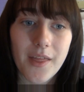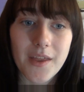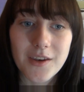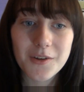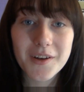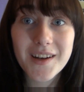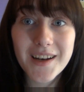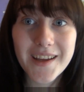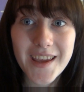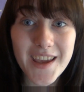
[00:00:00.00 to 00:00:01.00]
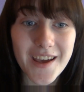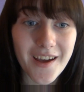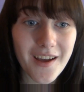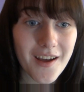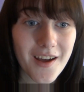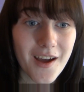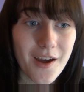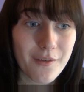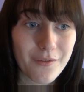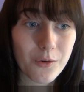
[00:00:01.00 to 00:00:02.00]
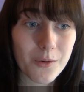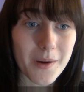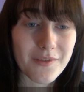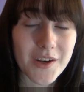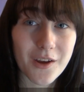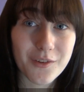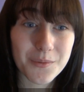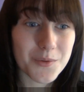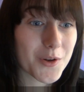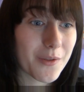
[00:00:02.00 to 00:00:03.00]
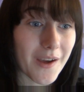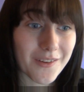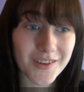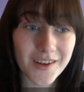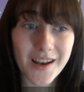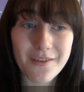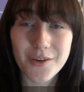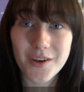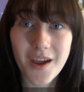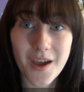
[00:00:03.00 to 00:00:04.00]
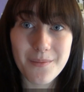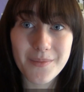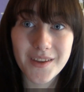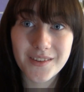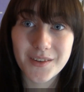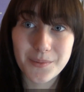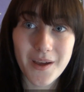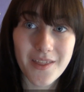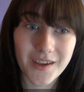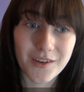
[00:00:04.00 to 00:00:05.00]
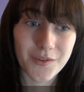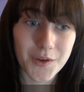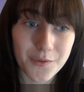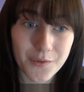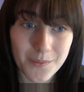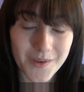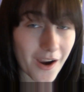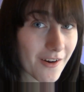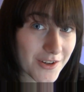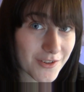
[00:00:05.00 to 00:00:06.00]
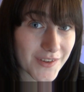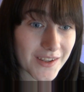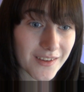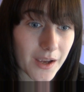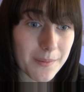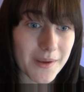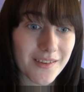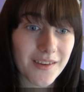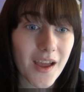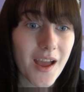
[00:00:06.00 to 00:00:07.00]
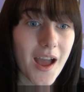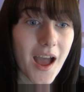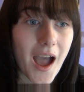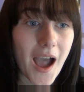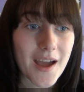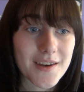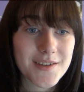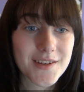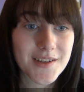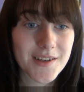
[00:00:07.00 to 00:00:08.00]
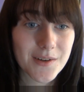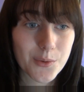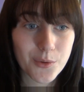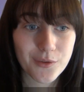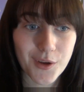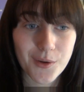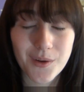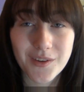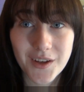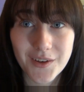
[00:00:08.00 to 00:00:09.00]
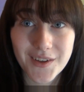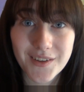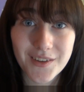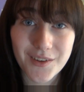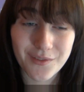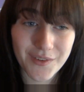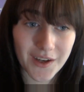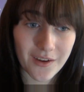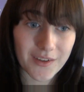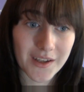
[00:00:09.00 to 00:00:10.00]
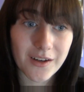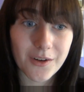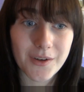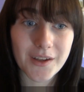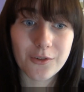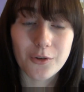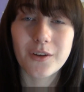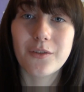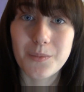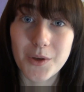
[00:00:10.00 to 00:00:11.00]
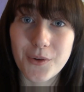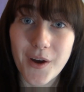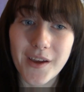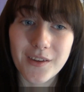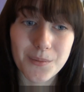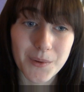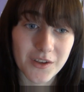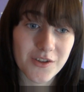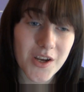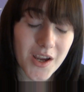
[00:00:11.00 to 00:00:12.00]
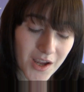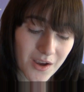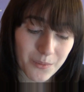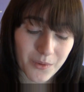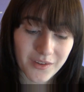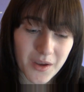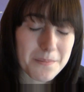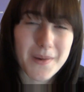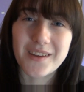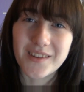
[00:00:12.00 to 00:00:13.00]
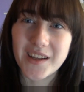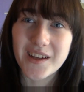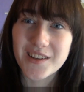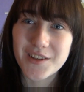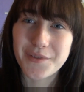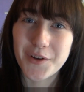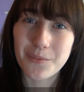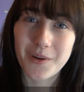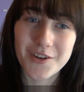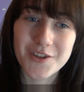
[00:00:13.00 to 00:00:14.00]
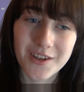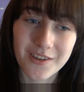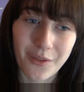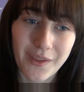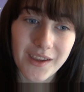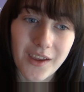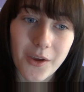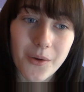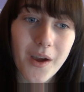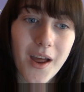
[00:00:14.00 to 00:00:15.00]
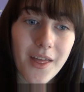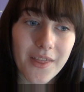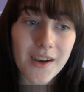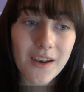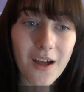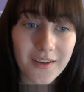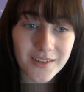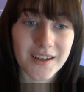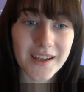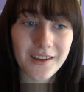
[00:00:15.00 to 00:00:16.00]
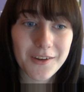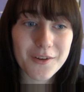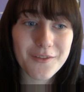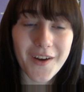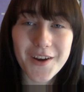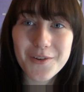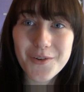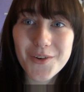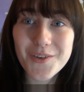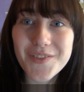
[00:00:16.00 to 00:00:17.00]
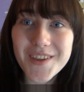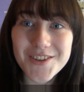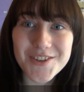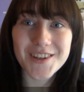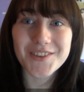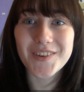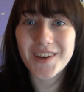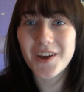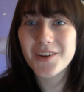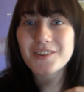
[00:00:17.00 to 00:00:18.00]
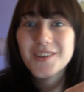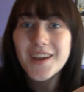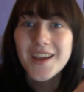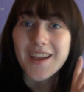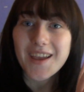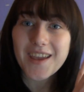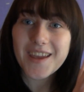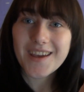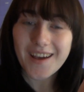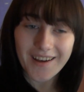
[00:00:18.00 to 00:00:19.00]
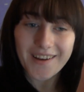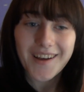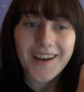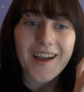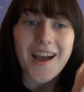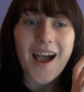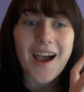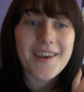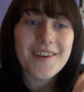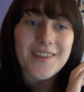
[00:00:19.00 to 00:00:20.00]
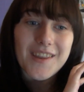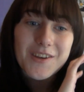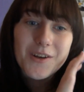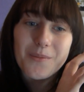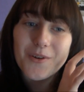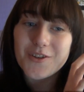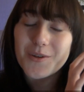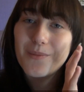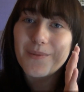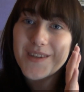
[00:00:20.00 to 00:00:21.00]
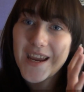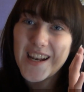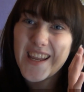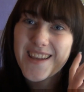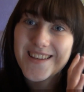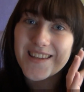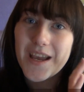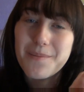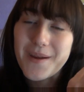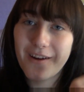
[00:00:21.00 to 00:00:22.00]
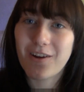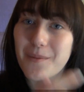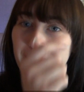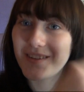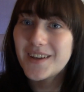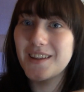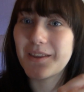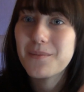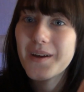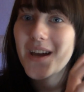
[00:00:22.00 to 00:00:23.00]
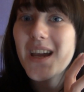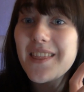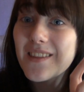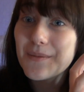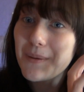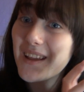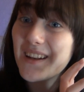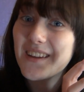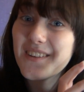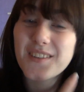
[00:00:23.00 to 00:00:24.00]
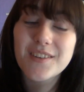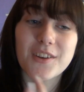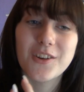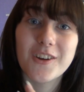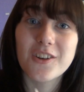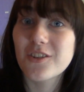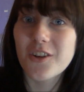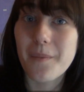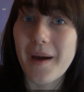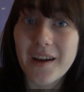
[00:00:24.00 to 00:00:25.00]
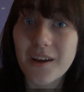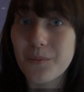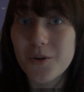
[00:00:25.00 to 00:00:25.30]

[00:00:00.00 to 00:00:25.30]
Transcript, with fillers: Then you can click here for all of my videos from 2011. Um, this is where the interview from the director of Kidscape is and also a series of videos including stories from you guys which was amazing to film last year so thank you. Then lastly you can find all of this year's videos here and then you can watch them daily as they appear and I'll be sticking them in this playlist so you can just go back and